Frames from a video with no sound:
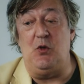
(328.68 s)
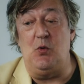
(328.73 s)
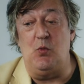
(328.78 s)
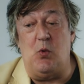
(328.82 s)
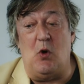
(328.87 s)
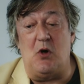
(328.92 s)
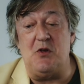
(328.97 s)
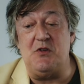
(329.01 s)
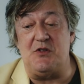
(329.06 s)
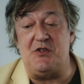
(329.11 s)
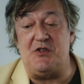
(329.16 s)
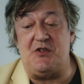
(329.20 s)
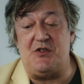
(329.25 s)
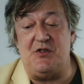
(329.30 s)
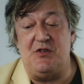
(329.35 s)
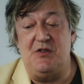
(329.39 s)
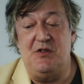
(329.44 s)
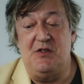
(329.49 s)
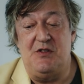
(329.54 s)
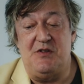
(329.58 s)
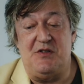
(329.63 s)
want
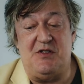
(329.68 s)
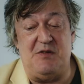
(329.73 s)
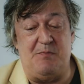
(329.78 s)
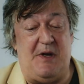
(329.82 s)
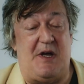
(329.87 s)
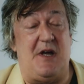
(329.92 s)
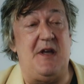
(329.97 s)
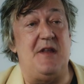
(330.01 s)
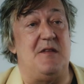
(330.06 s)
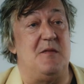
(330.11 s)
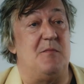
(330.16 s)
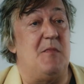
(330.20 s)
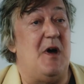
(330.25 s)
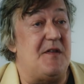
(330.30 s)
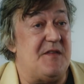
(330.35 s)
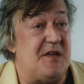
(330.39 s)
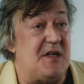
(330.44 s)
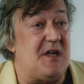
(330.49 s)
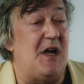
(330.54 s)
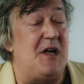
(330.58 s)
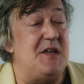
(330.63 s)
to buy them are
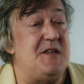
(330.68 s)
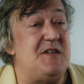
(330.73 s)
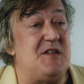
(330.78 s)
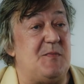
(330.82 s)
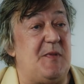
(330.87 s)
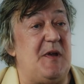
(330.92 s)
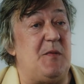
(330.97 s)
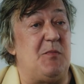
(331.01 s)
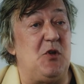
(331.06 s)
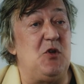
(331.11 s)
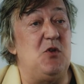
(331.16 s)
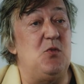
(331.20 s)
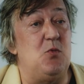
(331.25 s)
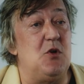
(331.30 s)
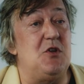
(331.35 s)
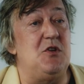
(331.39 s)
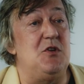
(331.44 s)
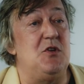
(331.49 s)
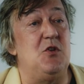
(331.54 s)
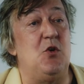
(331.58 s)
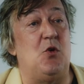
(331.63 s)
the kinds of people who
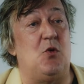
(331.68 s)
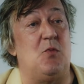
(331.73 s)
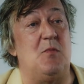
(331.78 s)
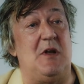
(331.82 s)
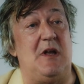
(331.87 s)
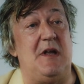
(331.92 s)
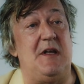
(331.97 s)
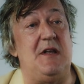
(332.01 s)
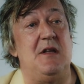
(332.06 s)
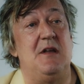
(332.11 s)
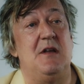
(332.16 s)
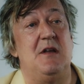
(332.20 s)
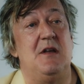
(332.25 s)
wouldn't normally